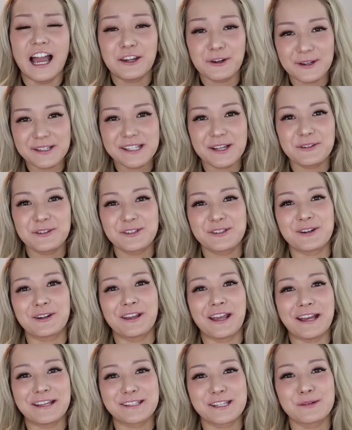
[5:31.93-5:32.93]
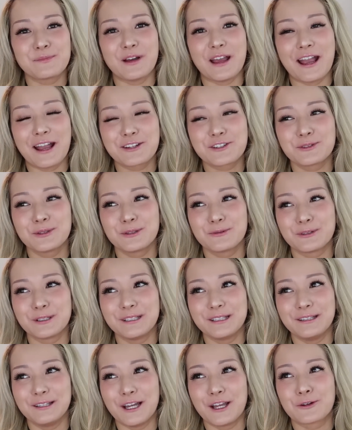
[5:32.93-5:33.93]
I know I sounded sarcastic, but I actually
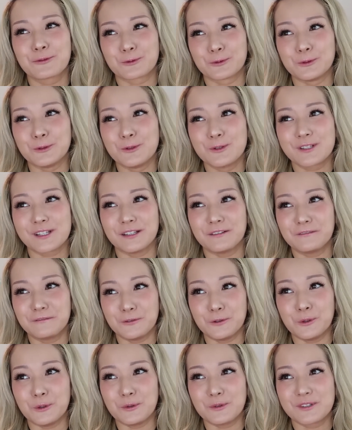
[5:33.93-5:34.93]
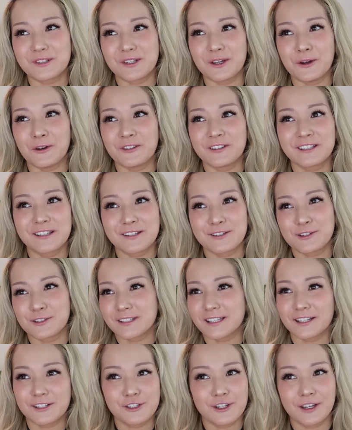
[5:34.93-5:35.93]
really like rules and food, so this is just
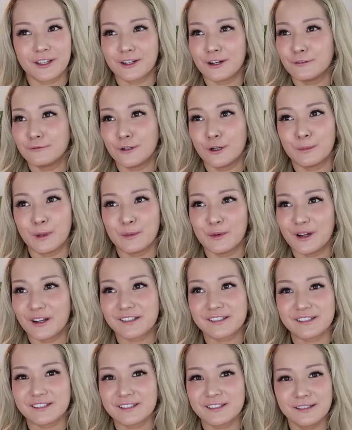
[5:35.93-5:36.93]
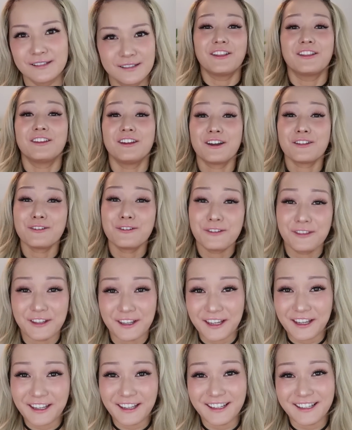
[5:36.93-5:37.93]
like checking off all my boxes. The other
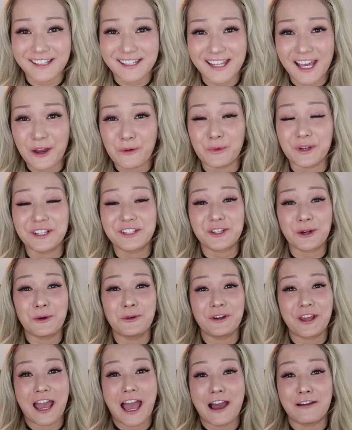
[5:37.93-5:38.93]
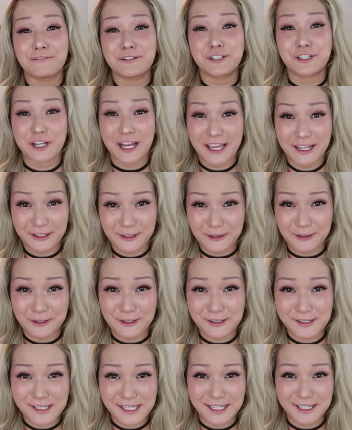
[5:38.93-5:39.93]
thing is that we don't have
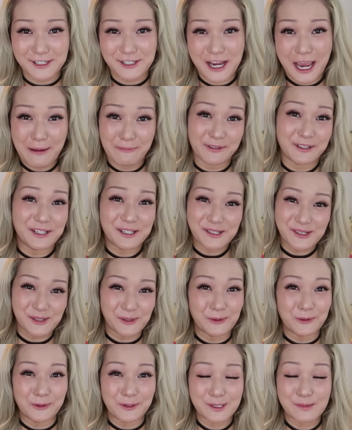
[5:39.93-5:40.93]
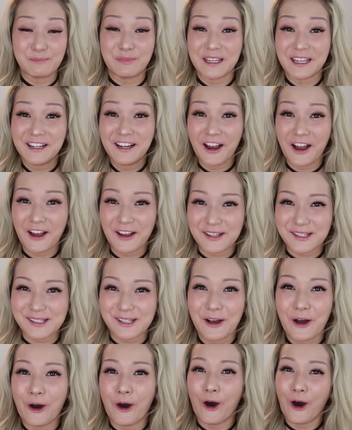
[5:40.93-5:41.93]
janitors in Japanese schools because
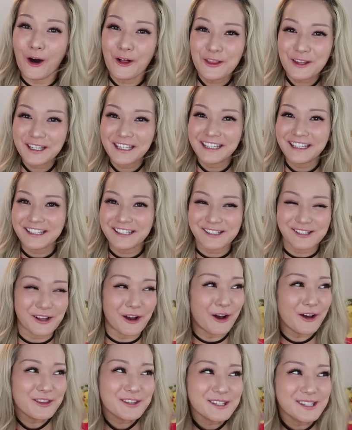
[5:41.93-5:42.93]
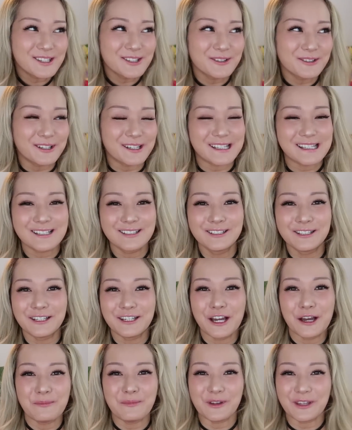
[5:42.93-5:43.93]
all the kids, all the students clean
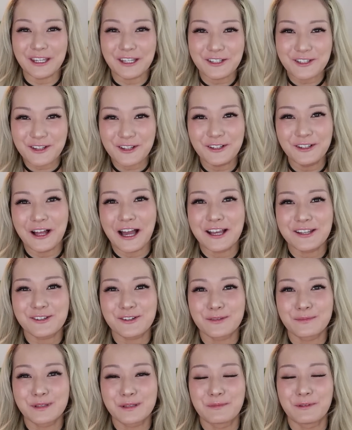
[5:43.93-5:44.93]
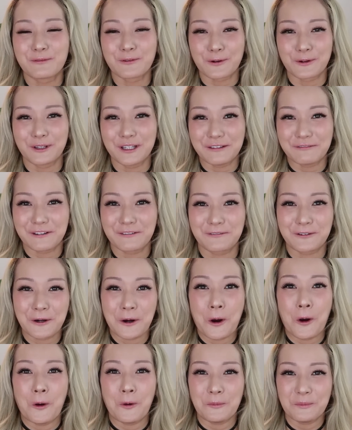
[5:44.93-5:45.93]
up each of the classrooms before leaving for
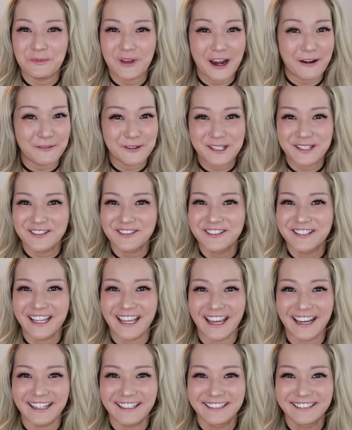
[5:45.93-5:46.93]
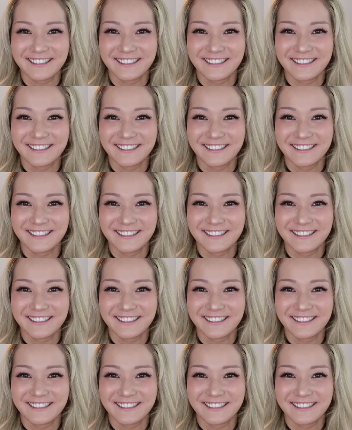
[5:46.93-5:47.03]
home every single day.